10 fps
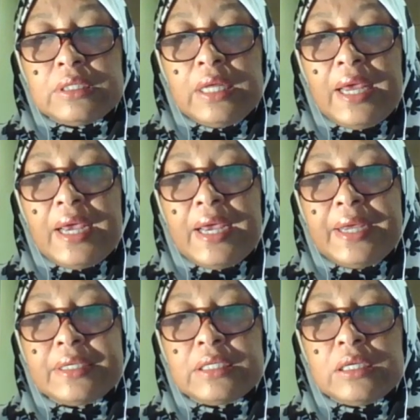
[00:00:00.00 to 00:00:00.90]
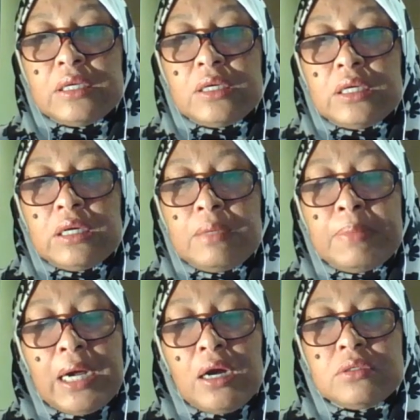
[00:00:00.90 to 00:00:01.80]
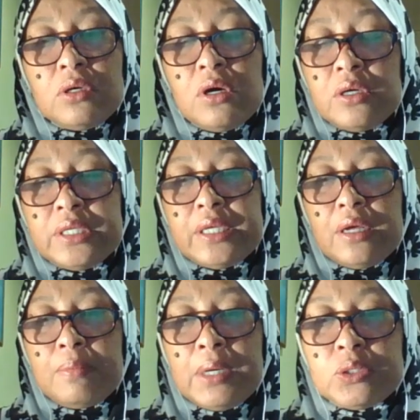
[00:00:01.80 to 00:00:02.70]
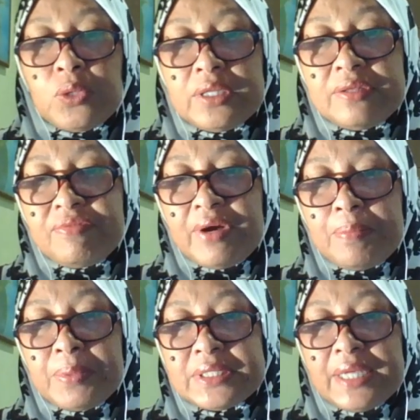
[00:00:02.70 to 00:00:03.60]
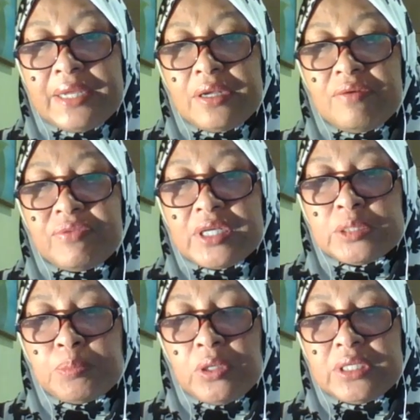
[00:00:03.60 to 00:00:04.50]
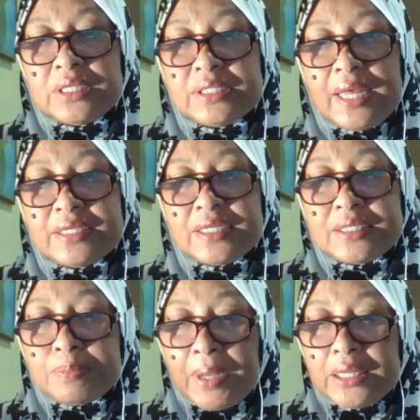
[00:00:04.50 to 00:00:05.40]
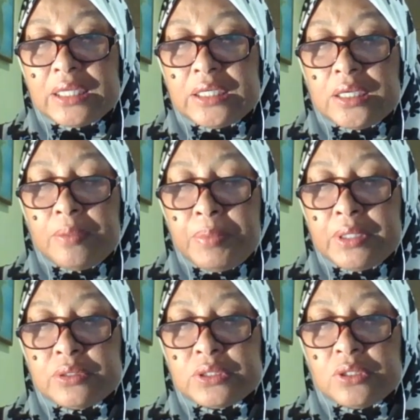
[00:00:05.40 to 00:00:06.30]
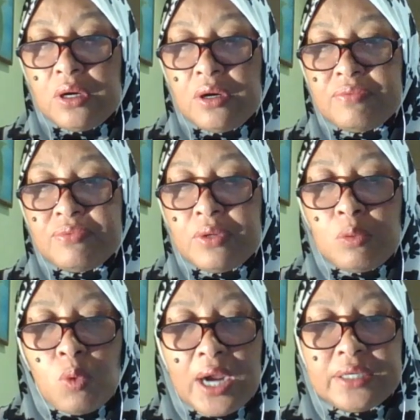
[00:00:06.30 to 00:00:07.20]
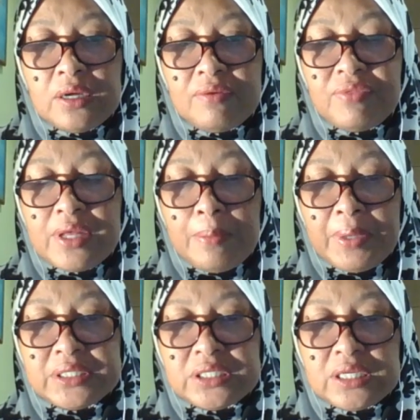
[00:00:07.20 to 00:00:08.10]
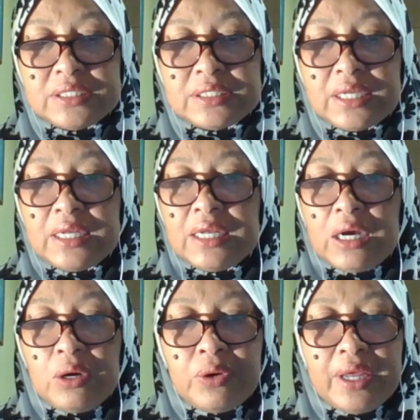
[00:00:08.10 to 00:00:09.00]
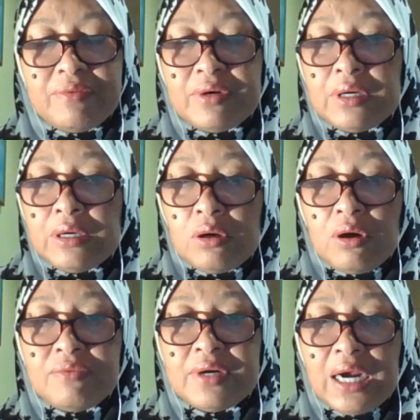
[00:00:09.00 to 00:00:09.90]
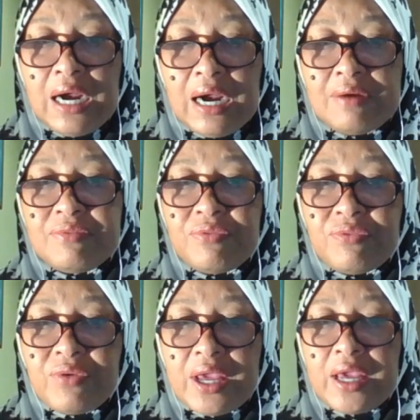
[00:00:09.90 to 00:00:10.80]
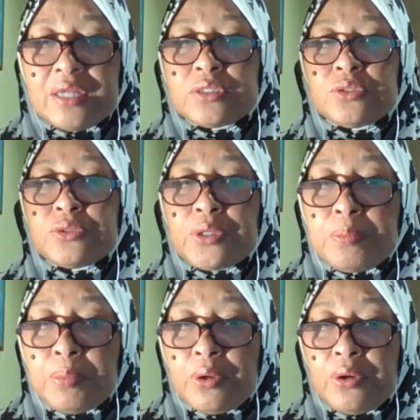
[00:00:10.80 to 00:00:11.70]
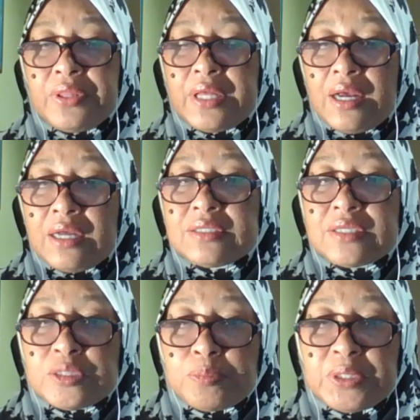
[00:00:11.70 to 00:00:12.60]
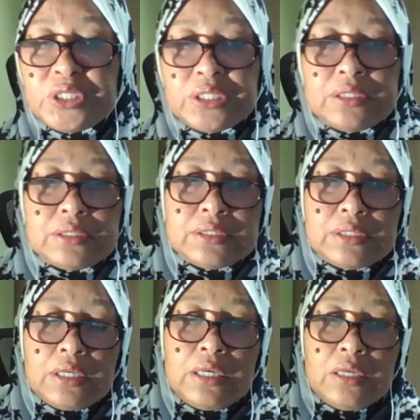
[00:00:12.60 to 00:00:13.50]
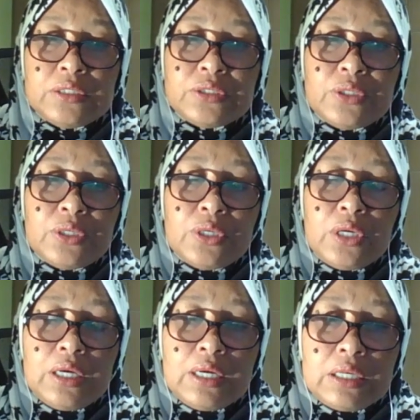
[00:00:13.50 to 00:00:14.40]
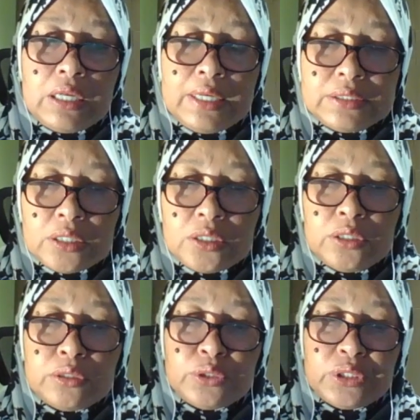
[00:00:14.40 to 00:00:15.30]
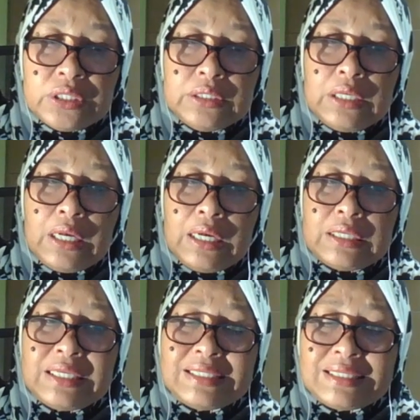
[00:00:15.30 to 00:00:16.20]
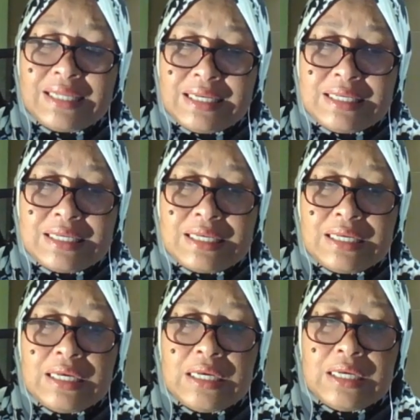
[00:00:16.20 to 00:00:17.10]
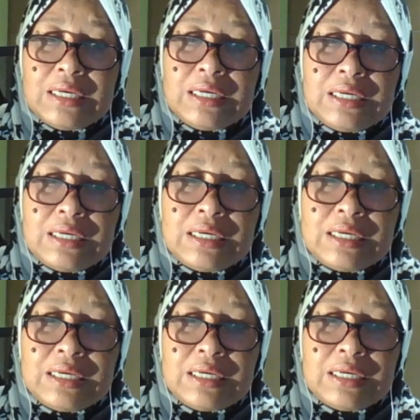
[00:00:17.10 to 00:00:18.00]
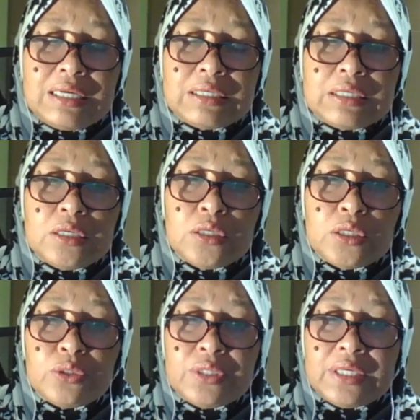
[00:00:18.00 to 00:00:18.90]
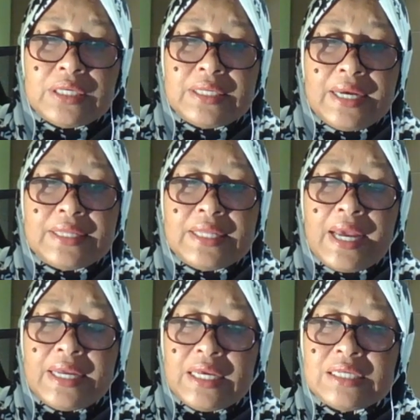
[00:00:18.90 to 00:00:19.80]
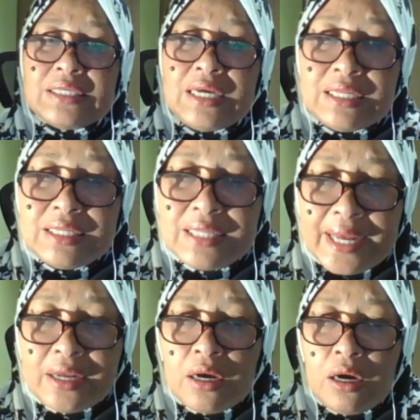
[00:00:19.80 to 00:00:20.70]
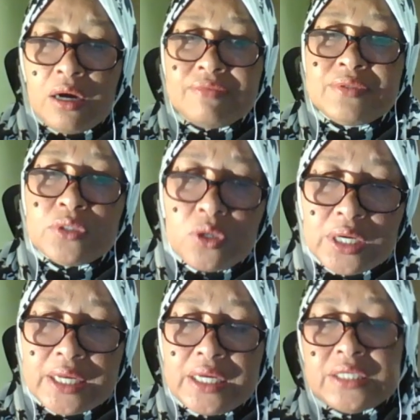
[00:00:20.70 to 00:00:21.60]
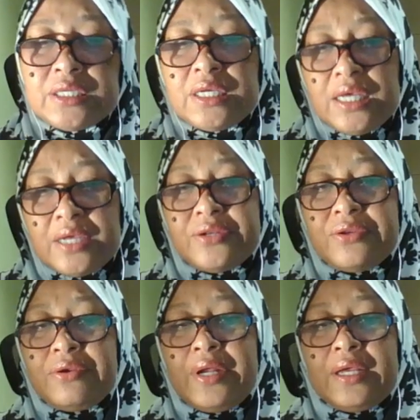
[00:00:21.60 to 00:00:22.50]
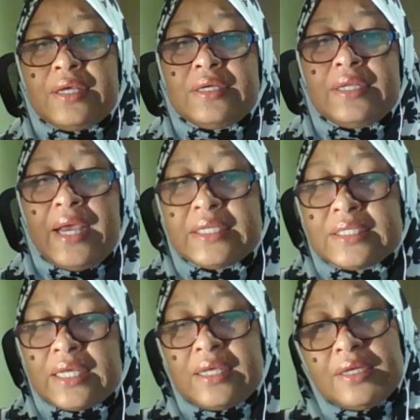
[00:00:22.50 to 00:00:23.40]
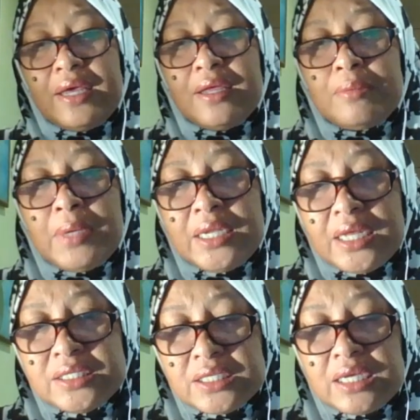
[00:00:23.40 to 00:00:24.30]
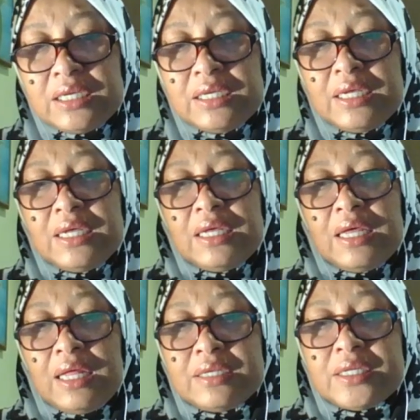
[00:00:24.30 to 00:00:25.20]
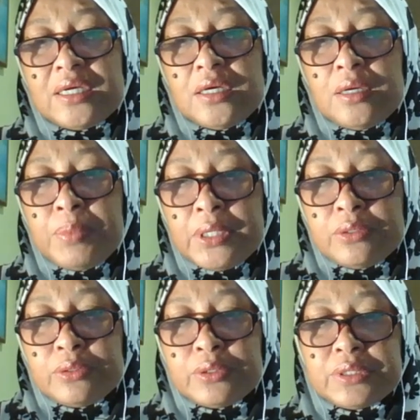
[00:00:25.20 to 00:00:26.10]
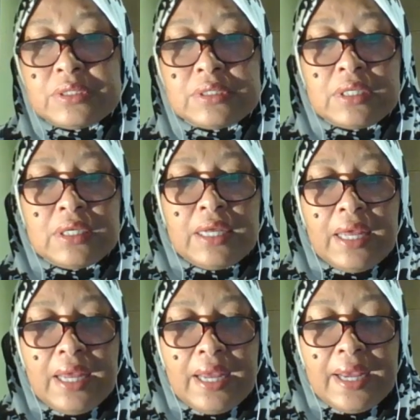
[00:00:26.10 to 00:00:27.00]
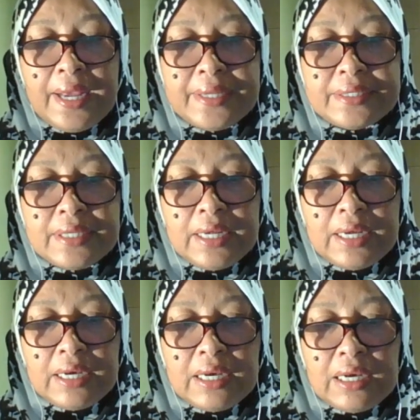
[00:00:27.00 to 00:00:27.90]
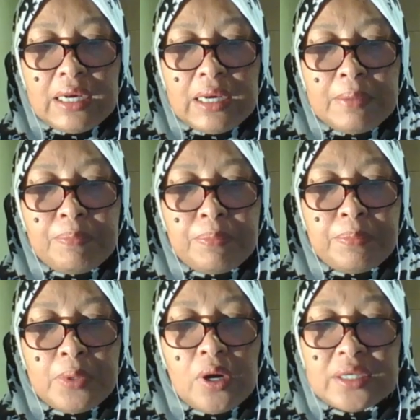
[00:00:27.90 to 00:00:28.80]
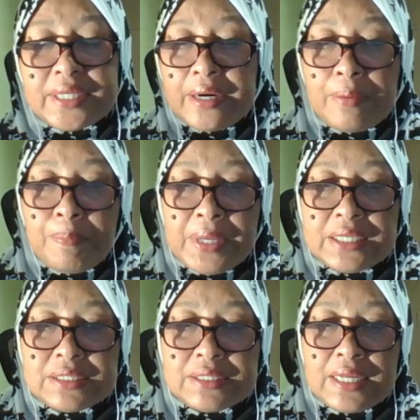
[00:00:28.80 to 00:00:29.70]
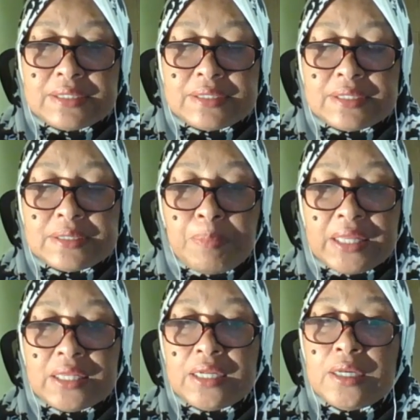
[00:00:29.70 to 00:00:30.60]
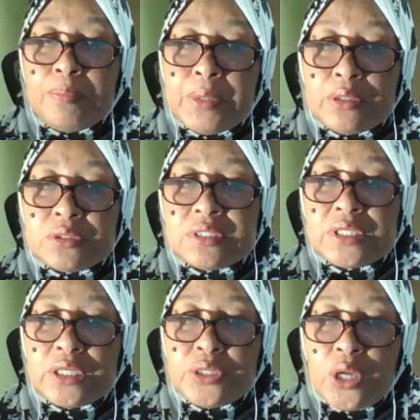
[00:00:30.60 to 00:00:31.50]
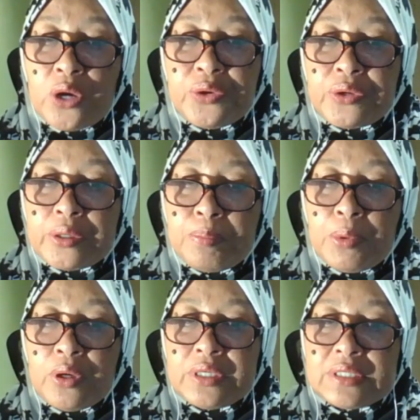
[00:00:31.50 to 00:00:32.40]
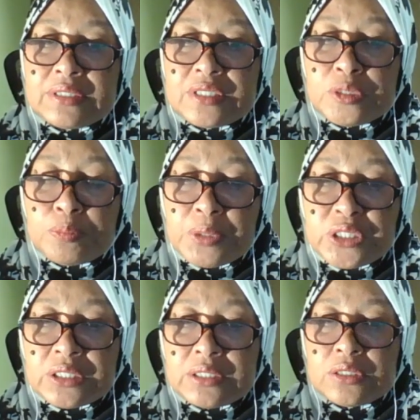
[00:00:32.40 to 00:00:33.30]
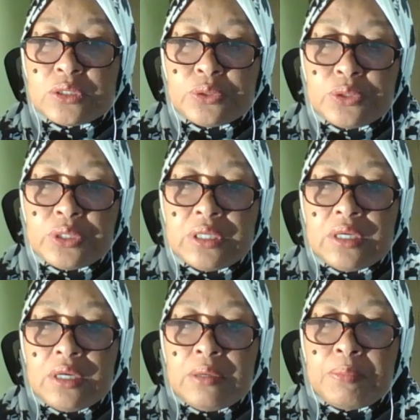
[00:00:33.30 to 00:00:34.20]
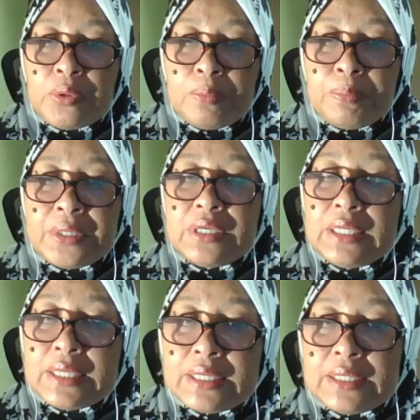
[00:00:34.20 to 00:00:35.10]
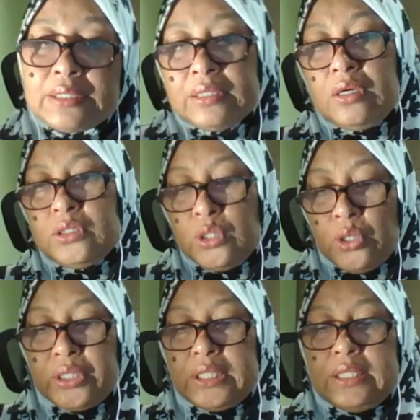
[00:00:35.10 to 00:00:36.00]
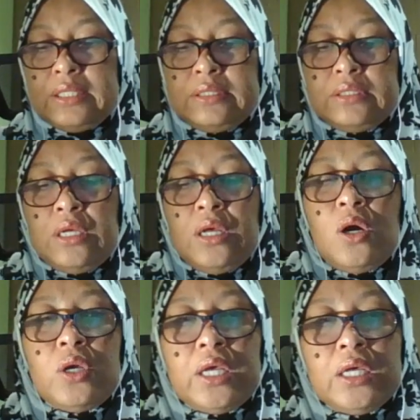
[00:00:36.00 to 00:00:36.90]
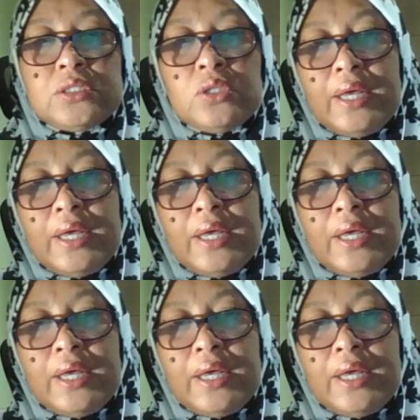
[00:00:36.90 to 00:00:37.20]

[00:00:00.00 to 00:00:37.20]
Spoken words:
And only about 25% of respondents had suspected abuse of one of their patients. However, over half failed to report their suspicions. So, as a conclusion, this study concluded that there is a lack of knowledge in recognizing and managing elder abuse, and all therapists that suspected abuse did not report their suspicions to proper legal authorities. Okay, so